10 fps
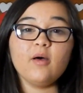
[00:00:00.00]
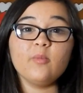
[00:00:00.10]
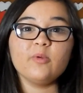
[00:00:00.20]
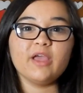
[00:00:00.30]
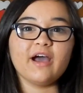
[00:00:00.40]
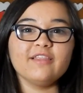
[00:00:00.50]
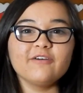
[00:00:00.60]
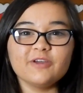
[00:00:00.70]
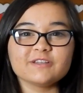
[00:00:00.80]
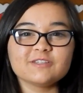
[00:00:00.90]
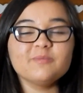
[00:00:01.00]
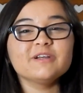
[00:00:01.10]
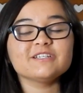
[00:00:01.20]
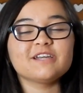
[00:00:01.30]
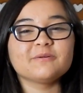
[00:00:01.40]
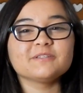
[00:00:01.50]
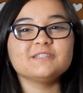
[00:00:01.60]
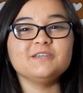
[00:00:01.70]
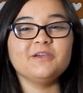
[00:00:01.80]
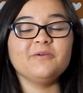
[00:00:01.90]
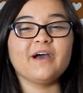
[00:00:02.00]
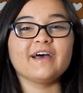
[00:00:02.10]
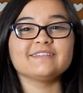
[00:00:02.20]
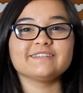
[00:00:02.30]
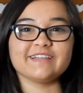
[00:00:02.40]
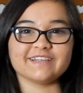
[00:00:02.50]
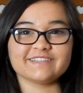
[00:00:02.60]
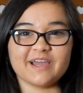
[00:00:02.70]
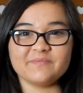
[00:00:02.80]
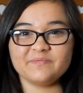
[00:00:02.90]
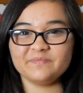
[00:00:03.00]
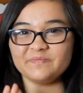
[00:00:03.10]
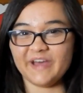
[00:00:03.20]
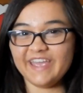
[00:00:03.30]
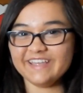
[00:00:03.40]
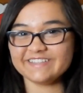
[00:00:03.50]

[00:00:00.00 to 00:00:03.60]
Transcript: But yeah, I love y'all so much and I will see you guys next time. Bye!